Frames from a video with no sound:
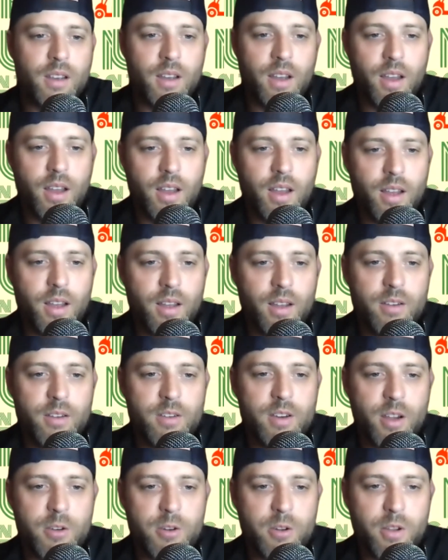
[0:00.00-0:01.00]

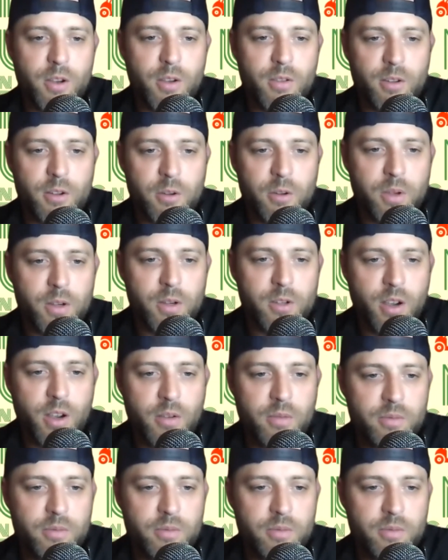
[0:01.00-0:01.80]
Touch on those a little bit, Joe.